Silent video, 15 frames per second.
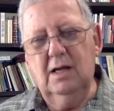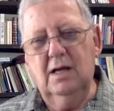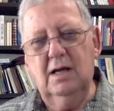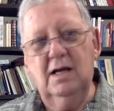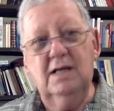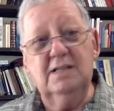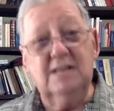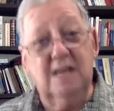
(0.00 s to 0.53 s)

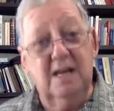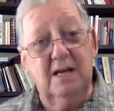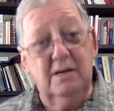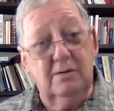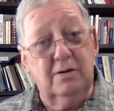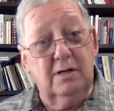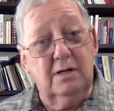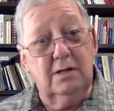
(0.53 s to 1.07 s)
He's
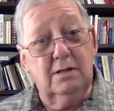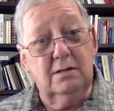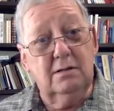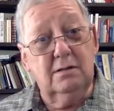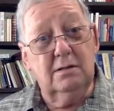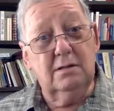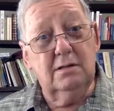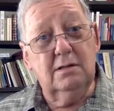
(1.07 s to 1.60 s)
angry,
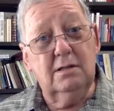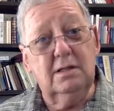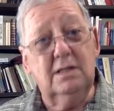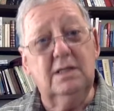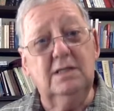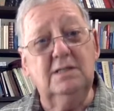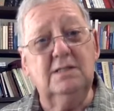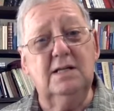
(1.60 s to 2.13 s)
and
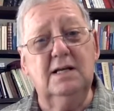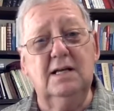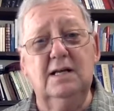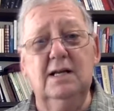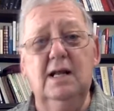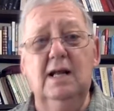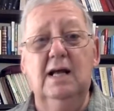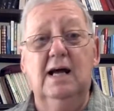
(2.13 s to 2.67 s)
he's saying,
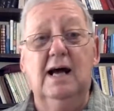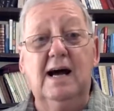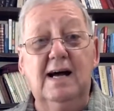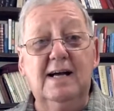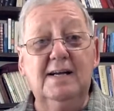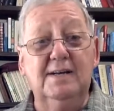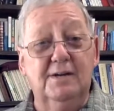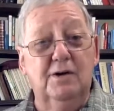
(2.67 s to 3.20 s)

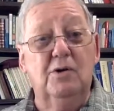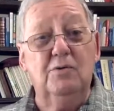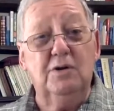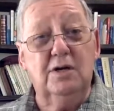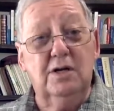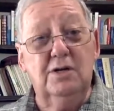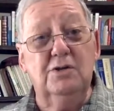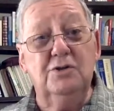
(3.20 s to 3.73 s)
I don't
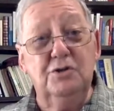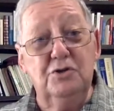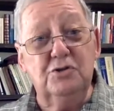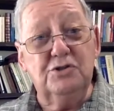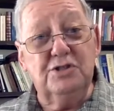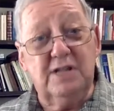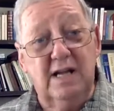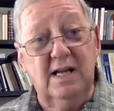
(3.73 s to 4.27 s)

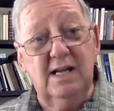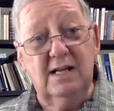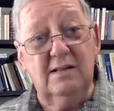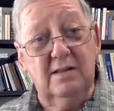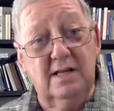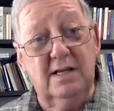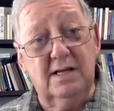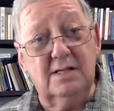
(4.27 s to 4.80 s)
understand
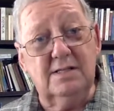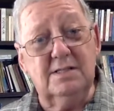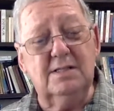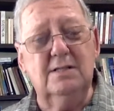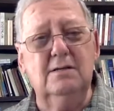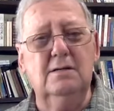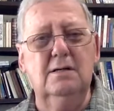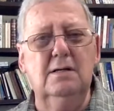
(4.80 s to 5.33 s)
this.
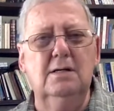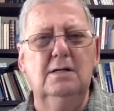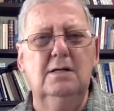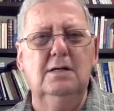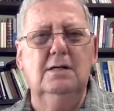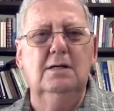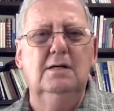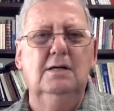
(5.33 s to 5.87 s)

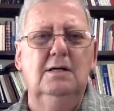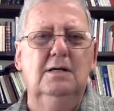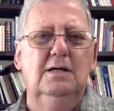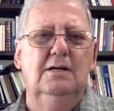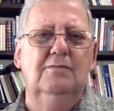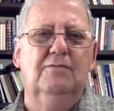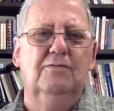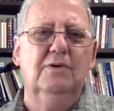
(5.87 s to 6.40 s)

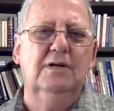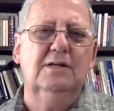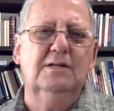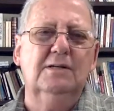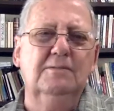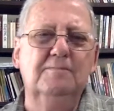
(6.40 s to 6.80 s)
And friend,